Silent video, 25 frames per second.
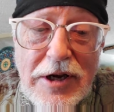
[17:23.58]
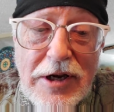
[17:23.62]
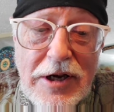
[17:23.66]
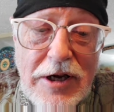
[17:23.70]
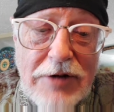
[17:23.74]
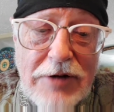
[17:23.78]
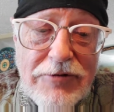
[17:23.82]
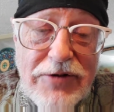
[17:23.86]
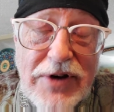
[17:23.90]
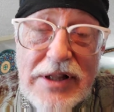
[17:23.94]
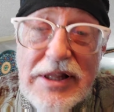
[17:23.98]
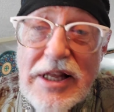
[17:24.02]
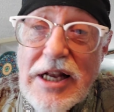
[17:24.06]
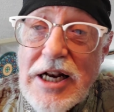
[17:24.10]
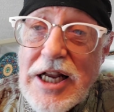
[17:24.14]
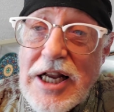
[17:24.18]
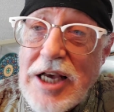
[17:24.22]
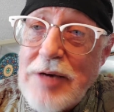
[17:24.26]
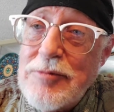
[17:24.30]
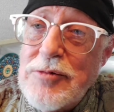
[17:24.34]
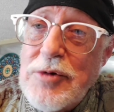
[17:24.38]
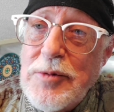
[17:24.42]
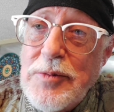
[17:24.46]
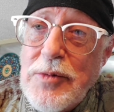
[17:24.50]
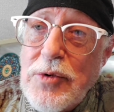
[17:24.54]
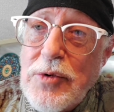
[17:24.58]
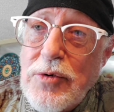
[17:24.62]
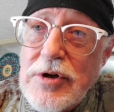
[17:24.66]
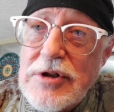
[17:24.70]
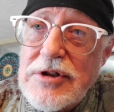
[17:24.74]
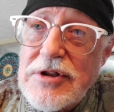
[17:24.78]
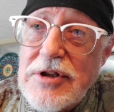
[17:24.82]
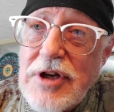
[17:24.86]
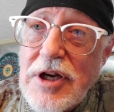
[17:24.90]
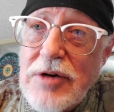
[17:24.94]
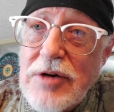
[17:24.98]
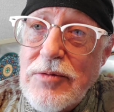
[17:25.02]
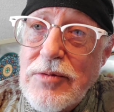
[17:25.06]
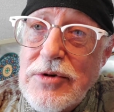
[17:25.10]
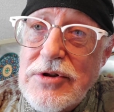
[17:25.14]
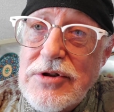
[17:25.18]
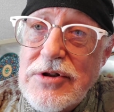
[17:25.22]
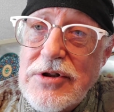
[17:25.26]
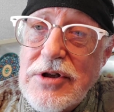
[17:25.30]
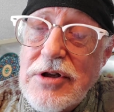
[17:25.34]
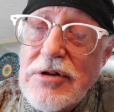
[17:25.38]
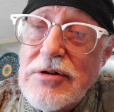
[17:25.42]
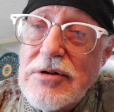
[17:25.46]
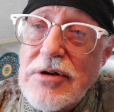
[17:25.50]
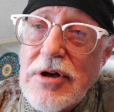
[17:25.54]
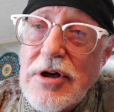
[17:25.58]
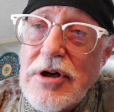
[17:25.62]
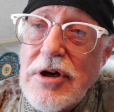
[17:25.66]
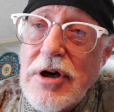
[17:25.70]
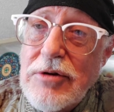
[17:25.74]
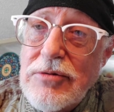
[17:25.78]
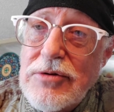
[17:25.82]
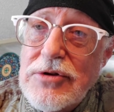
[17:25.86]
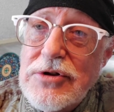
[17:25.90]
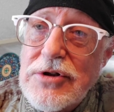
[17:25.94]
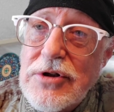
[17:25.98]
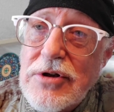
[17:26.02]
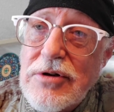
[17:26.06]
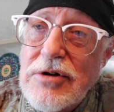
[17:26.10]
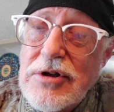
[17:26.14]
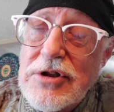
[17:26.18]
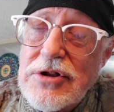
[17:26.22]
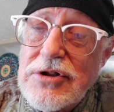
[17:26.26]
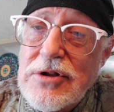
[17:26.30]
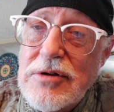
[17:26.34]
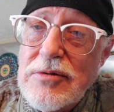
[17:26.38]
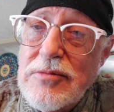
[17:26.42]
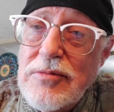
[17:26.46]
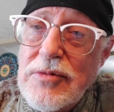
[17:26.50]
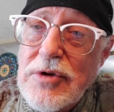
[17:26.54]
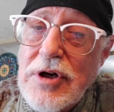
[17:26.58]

In fact, that happened to me once, and I was still I was a Christian,